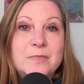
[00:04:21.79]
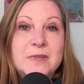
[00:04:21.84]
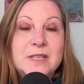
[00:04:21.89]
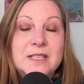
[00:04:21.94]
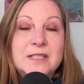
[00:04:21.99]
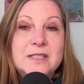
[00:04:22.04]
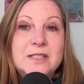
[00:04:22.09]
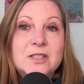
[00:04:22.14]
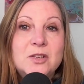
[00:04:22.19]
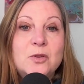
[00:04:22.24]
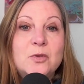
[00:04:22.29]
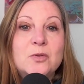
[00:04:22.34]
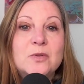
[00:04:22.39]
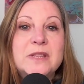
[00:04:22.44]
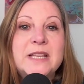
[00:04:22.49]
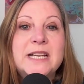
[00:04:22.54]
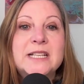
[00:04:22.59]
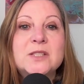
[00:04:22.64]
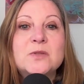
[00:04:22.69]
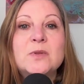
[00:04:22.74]
So
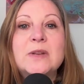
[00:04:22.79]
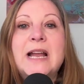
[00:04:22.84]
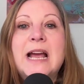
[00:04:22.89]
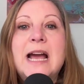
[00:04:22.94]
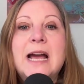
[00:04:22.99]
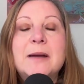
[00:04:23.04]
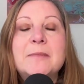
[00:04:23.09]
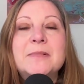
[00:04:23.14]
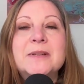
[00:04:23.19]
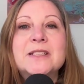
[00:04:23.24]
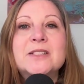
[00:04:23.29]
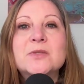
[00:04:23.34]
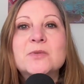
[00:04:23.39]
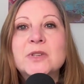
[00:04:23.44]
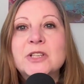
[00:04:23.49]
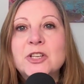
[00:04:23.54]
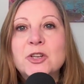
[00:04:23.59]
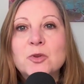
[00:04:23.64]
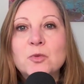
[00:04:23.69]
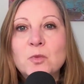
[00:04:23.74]
that's what happens
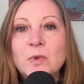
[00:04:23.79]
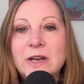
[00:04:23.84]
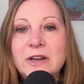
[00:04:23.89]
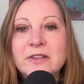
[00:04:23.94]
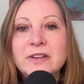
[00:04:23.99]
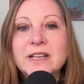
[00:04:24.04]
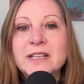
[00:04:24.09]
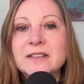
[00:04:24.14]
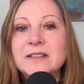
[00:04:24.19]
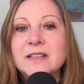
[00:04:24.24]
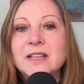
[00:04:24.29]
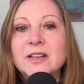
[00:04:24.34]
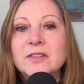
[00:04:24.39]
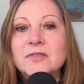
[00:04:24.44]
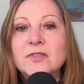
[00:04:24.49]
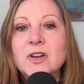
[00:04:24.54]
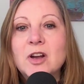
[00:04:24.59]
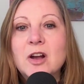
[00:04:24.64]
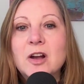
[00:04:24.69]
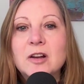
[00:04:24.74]
when you're wearing
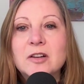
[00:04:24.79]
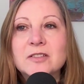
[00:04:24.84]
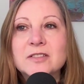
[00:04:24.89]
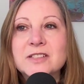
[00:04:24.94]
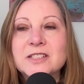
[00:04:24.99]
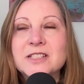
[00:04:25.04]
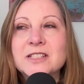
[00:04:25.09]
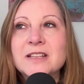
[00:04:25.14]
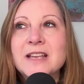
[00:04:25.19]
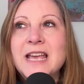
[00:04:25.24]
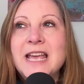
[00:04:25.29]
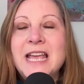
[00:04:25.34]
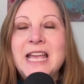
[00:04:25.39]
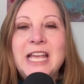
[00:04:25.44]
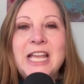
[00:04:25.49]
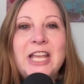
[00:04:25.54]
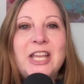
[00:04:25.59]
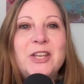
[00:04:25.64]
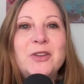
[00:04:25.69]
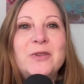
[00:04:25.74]
love goggles.
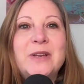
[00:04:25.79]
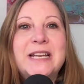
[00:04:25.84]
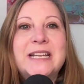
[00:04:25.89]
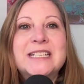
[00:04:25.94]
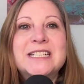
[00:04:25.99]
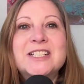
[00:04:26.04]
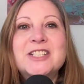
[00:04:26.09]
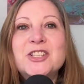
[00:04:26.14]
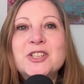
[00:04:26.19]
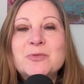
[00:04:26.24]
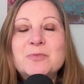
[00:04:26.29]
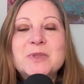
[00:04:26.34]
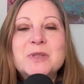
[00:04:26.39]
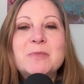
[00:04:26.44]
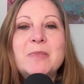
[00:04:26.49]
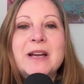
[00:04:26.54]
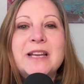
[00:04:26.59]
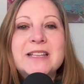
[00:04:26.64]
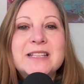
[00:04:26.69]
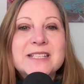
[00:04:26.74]
You get duped
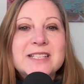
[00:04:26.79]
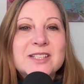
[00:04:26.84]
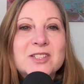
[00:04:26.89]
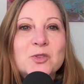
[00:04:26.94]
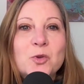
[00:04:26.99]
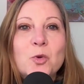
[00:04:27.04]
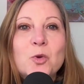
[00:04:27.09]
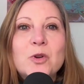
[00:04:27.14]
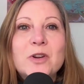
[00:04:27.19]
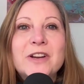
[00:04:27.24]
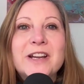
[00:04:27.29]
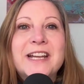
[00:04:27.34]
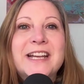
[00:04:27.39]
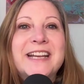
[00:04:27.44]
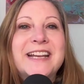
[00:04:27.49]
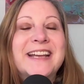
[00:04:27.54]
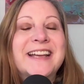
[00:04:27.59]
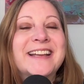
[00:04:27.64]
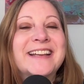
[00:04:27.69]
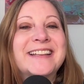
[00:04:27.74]
by the
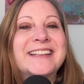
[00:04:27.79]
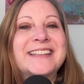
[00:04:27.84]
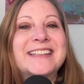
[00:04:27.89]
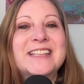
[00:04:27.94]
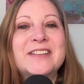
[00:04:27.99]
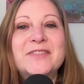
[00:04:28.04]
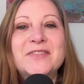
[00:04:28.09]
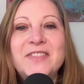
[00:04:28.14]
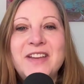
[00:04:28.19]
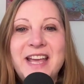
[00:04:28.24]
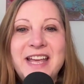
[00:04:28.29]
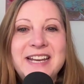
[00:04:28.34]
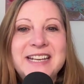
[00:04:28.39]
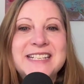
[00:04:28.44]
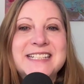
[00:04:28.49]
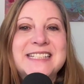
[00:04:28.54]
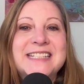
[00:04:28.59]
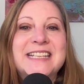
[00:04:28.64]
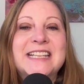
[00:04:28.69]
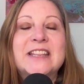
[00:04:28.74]
story, the
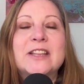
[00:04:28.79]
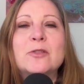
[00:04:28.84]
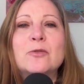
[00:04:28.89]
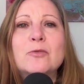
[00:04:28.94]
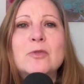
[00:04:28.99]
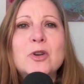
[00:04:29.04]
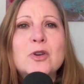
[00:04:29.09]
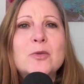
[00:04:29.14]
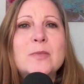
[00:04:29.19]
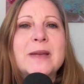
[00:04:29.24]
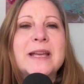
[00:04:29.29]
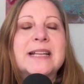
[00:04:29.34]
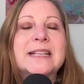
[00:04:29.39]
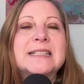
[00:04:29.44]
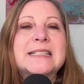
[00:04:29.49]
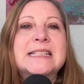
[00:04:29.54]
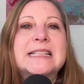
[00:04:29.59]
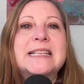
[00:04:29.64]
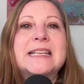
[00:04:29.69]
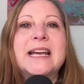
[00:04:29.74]
fantasy, the
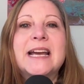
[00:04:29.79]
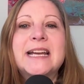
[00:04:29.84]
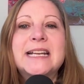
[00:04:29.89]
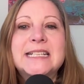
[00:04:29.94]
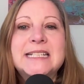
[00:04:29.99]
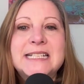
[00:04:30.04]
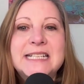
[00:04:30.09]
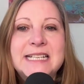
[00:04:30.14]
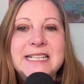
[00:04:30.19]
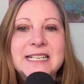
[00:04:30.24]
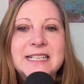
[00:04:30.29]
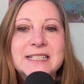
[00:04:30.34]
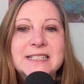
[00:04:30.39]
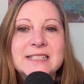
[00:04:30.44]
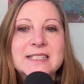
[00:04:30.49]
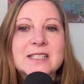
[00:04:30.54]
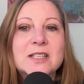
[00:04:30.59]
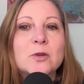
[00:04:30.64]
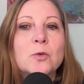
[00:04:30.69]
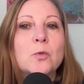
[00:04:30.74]
romance, the
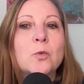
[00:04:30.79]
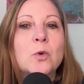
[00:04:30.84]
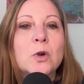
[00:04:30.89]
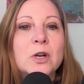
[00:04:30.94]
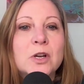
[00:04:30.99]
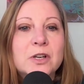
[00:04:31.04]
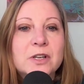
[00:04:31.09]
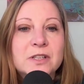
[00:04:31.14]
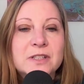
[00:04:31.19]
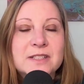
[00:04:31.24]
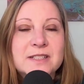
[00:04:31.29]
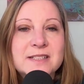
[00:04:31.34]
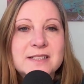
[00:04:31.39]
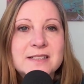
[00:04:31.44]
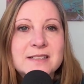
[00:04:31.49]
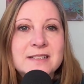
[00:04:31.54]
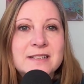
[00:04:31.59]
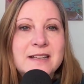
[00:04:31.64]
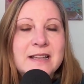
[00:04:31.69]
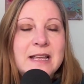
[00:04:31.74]
ideas, the words.